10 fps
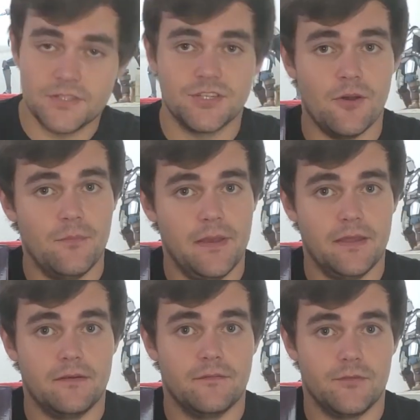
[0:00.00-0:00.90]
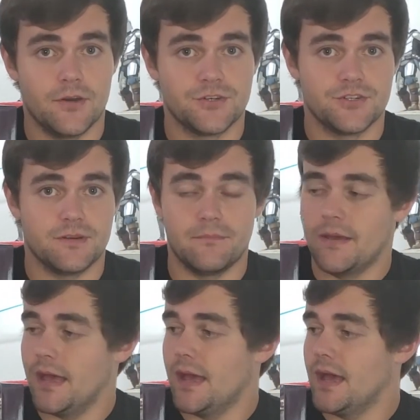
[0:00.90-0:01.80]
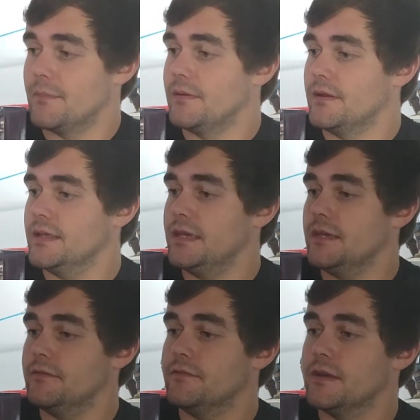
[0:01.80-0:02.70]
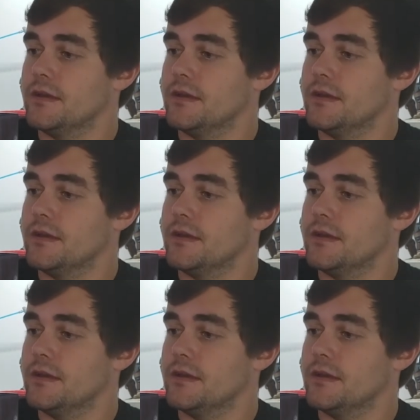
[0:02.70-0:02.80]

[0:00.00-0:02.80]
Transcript: Sobin version by I believe